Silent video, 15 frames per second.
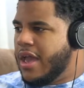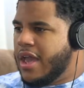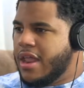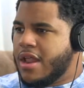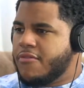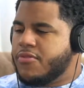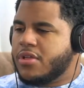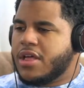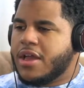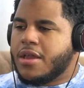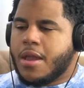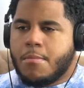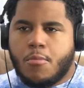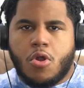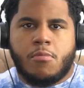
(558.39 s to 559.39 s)
And I feel like
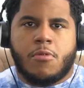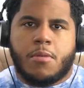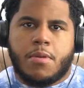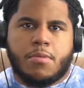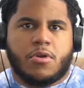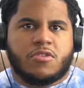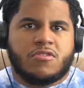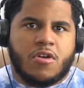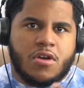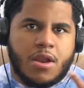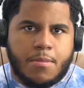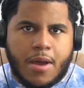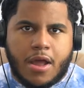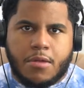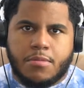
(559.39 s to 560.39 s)
more and more people are talking
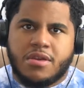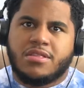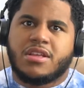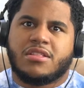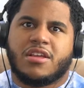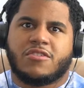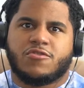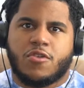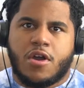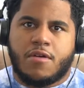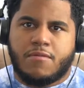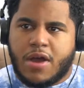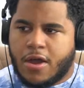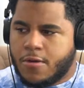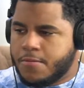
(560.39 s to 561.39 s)
about him. He did that song
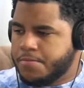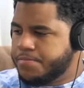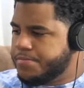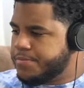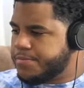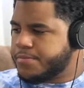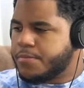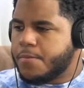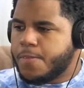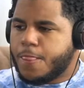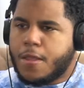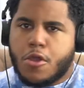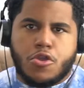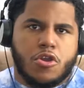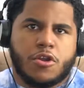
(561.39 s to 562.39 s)
about,
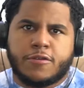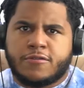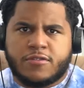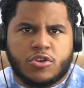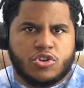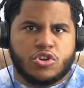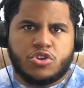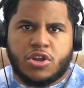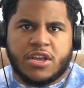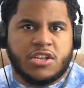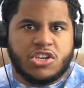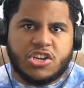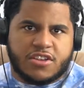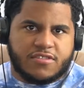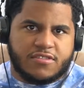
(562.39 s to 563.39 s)
you know, social
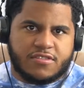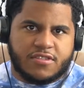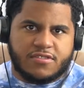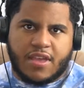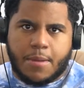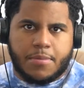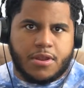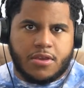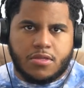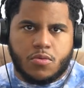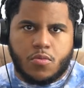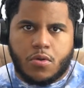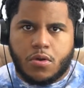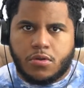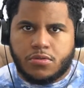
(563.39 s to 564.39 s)
injustices happening in the
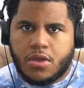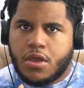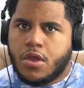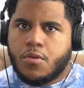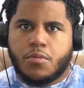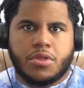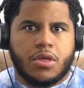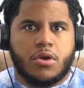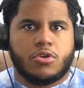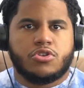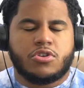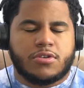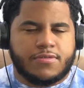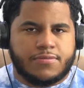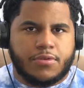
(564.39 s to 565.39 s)
world when the whole
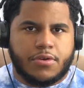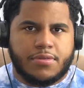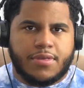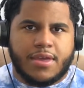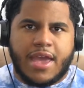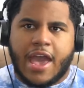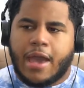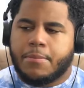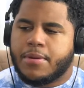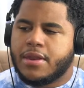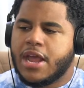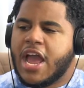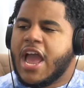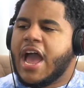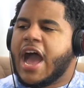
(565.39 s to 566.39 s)
George Floyd thing happened.